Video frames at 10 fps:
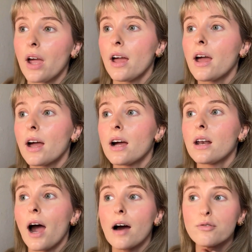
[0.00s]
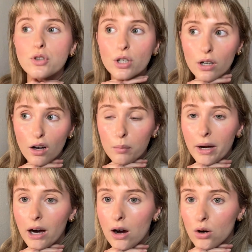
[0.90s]
And after
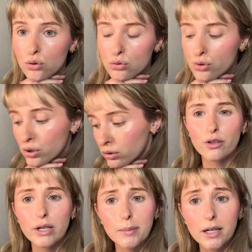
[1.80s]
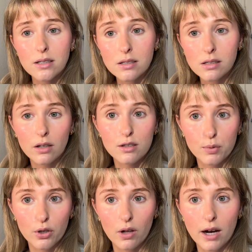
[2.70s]
about 3 months on
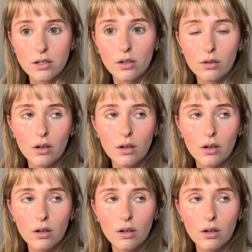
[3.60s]
spironolactone,